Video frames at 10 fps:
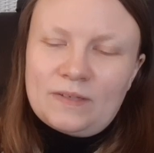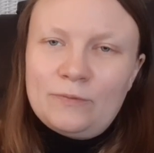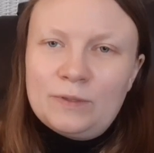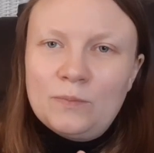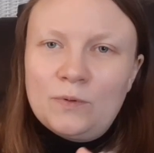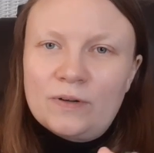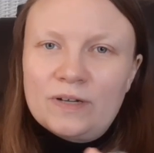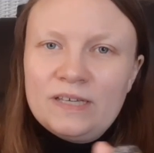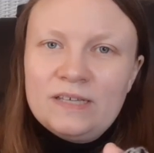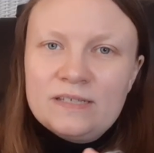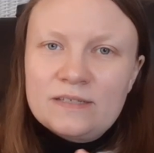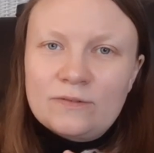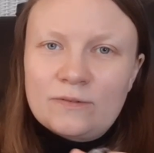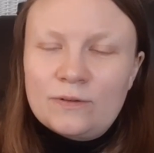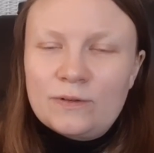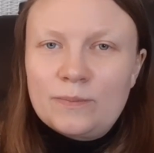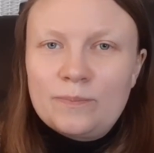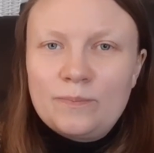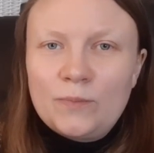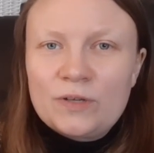with more ease or
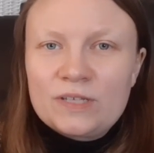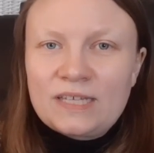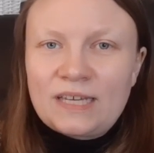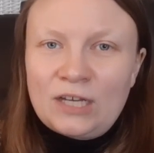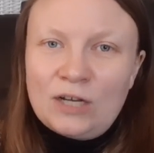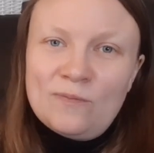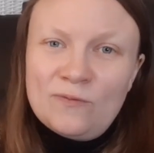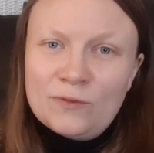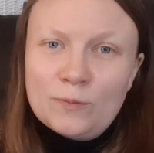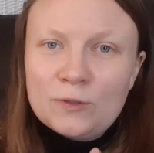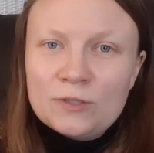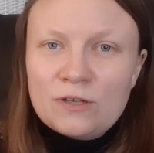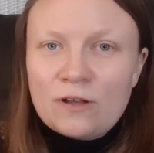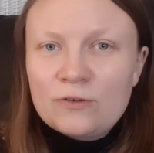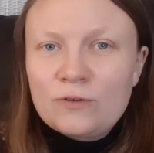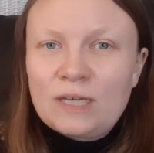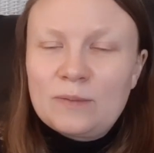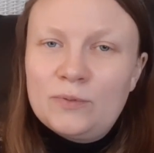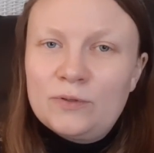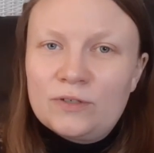more as a comfortable sock you can
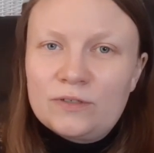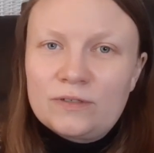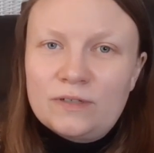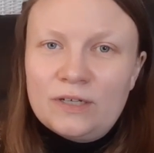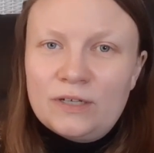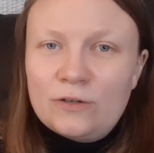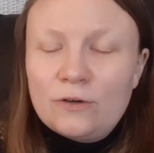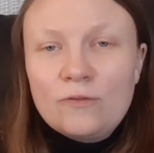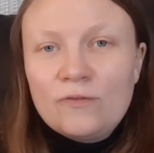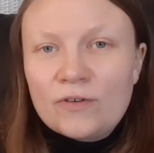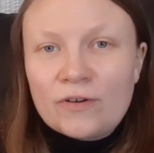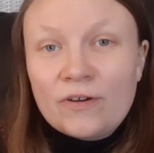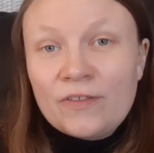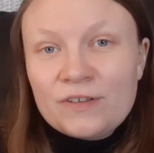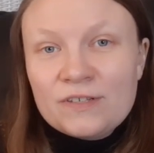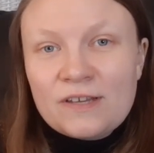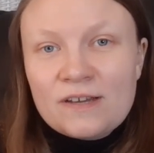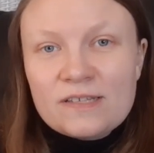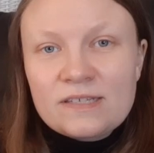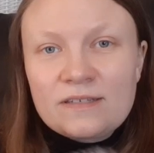put over other
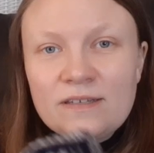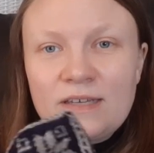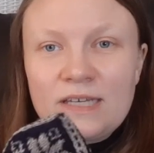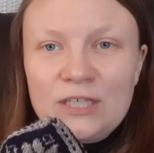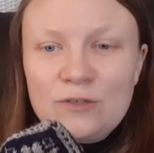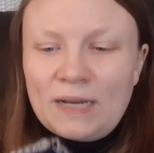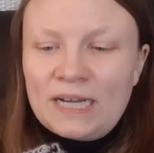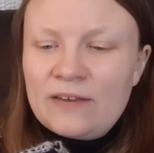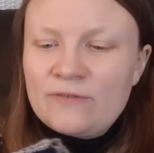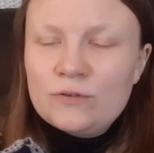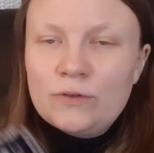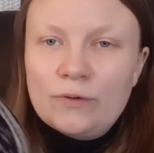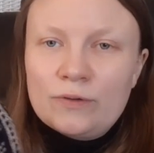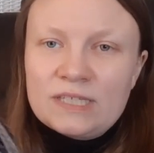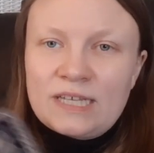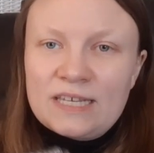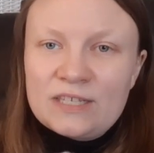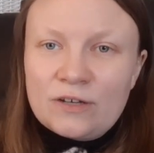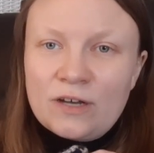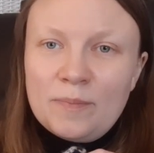socks. You might have to go a
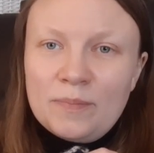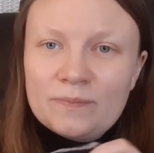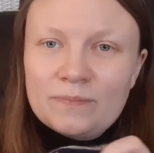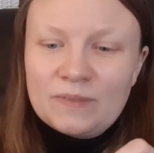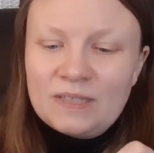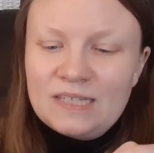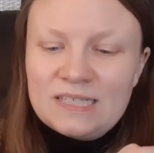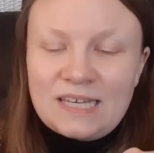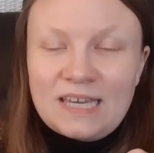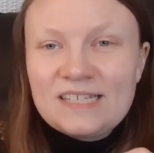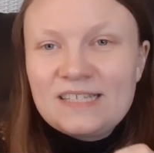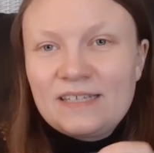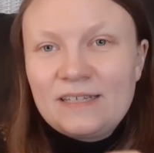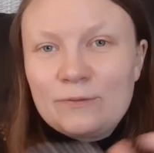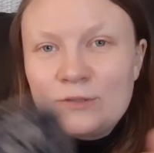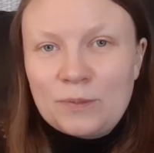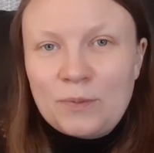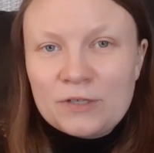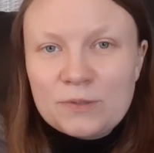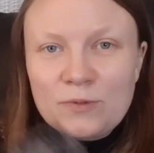size up. In this case, it was not
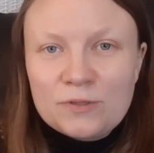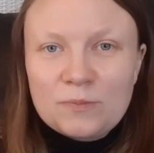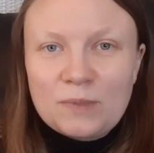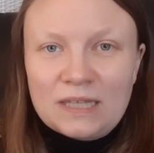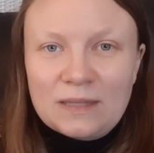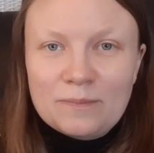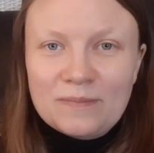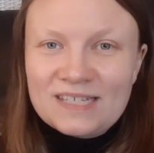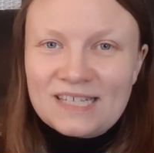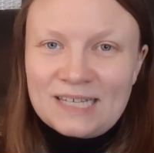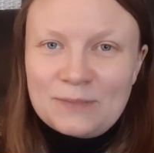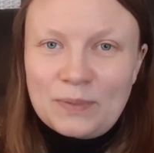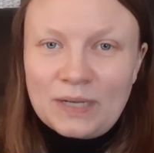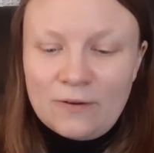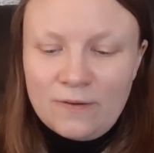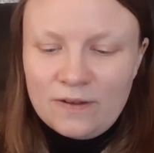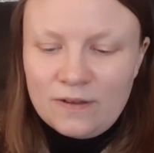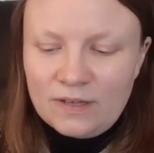possible to make them a size bigger.